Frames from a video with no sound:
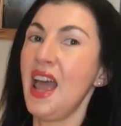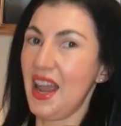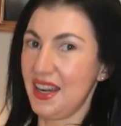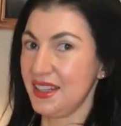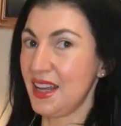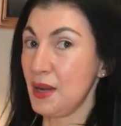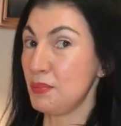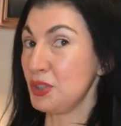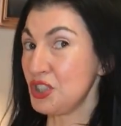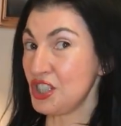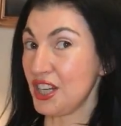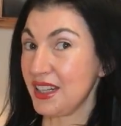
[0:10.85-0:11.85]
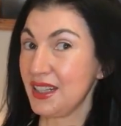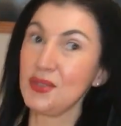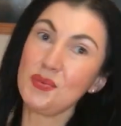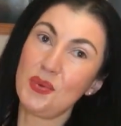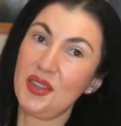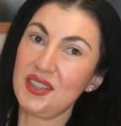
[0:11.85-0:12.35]
and caper
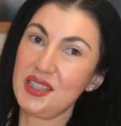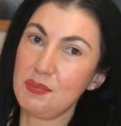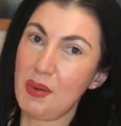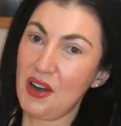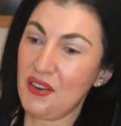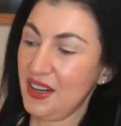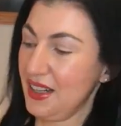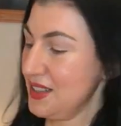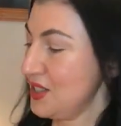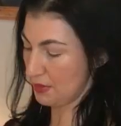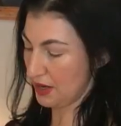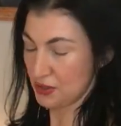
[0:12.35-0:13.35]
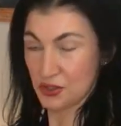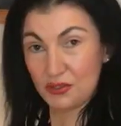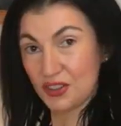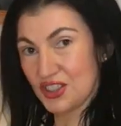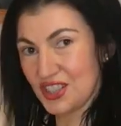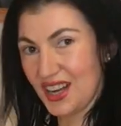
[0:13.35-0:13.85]
chicken with asparagus. Some extra
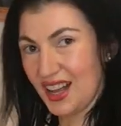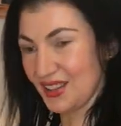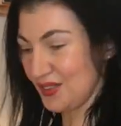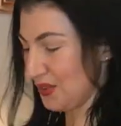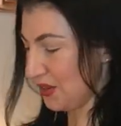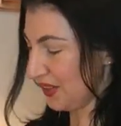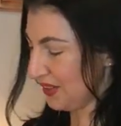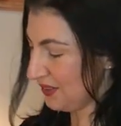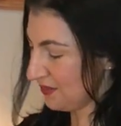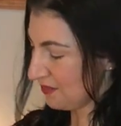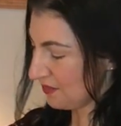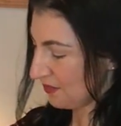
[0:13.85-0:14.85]
virgin olive oil,